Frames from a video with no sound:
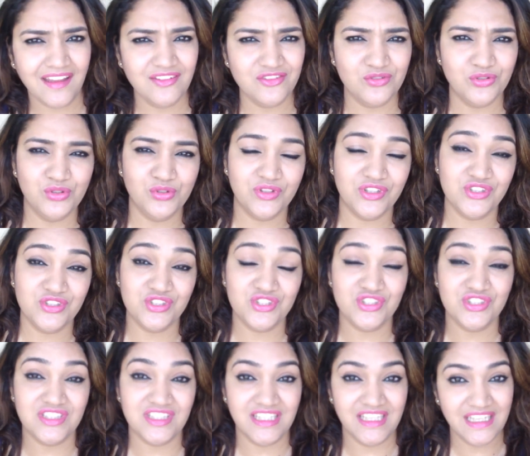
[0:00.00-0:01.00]
so you can
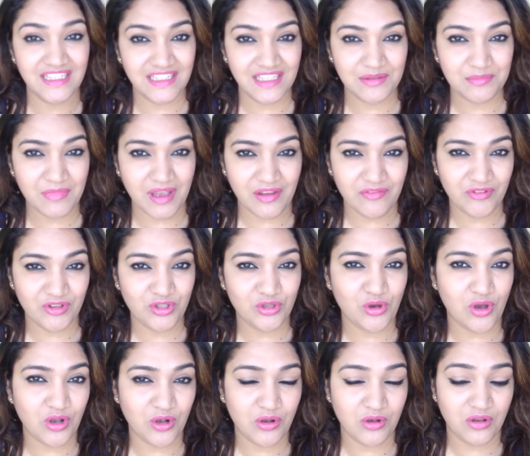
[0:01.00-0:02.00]
just see it in my
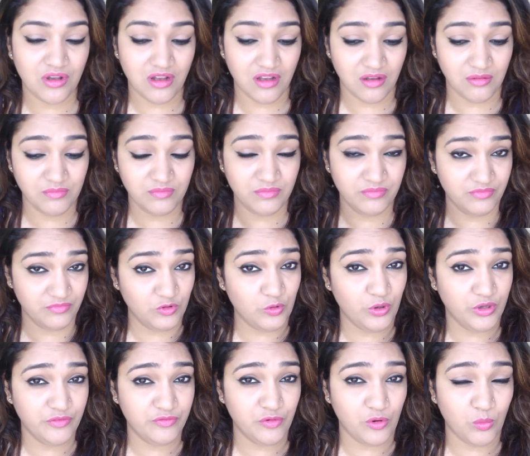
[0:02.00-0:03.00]
video
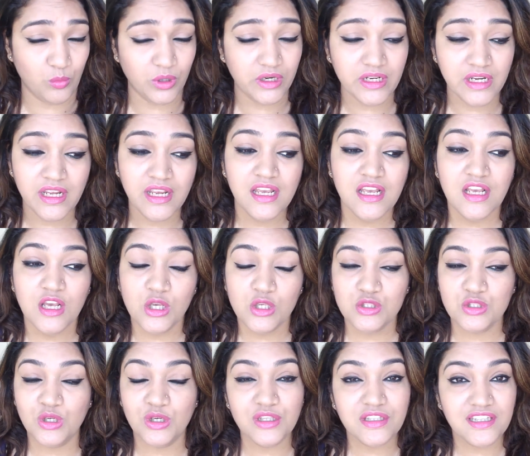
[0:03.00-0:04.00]
going forward.
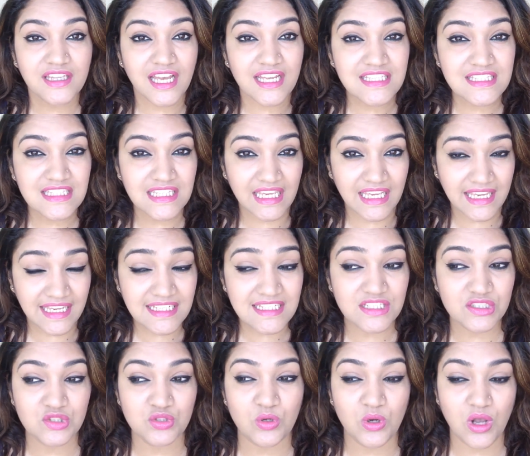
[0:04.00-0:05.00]
So that's it.
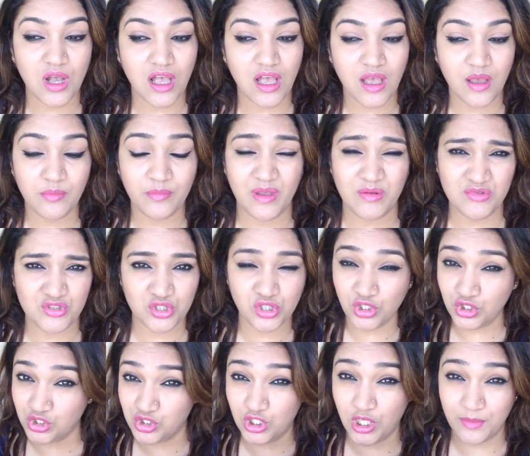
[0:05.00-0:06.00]
So I'm just
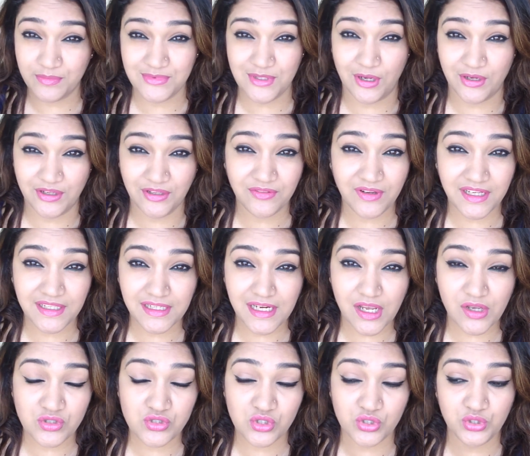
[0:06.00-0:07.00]
gonna stop talking right
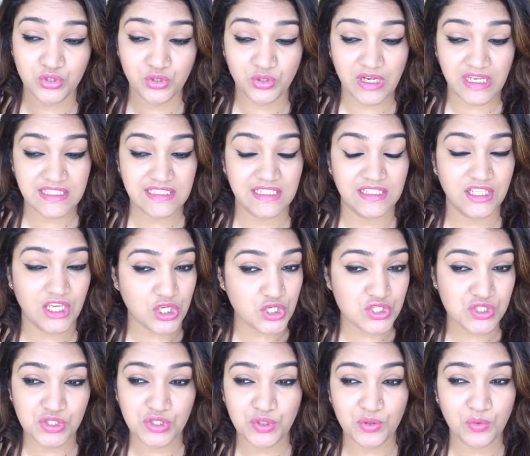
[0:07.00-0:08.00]
now so you guys can
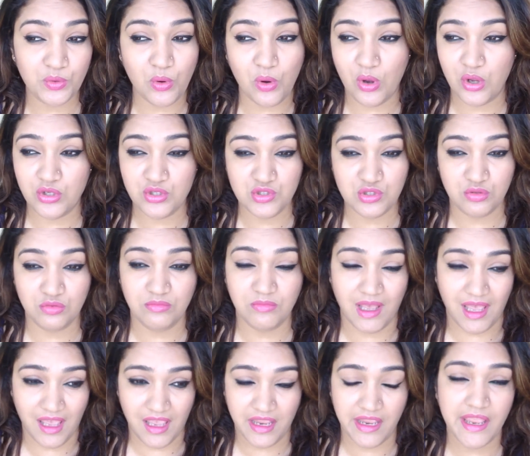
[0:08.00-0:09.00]
continue on to
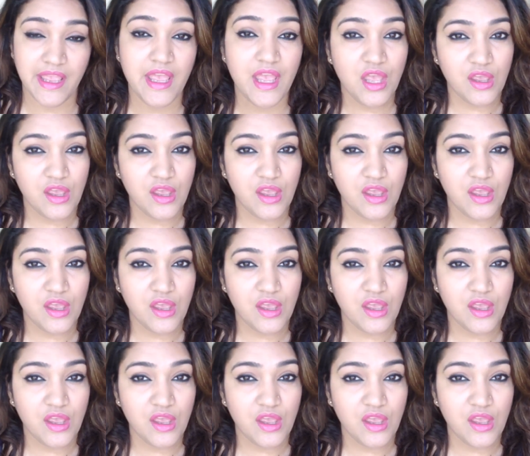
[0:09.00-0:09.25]
my